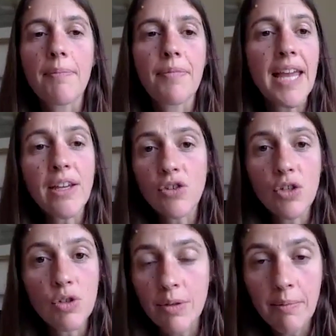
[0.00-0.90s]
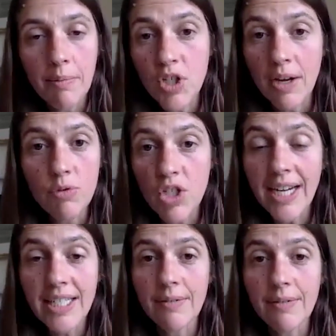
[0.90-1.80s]
They can do some
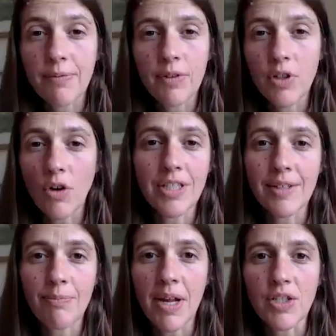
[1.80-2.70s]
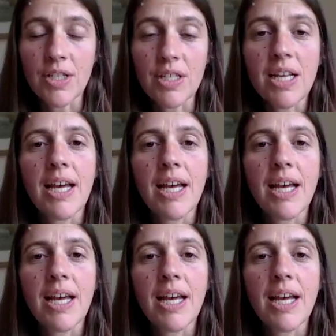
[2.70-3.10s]
objective cognitive measures